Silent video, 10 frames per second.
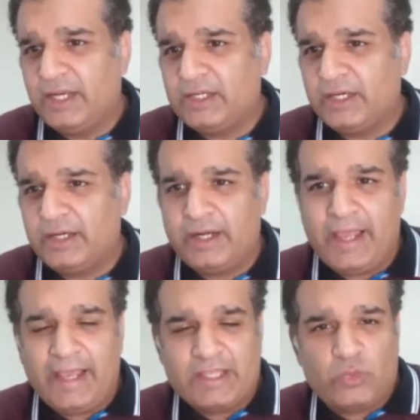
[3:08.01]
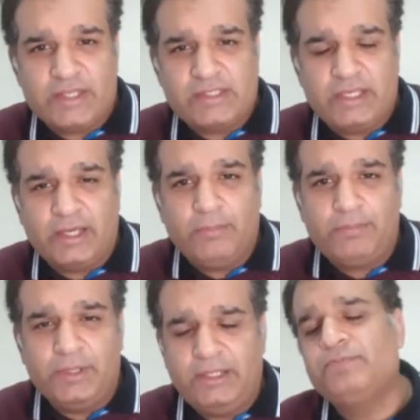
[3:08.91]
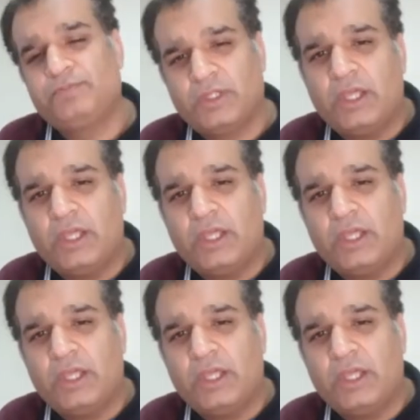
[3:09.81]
intern at XYZ company,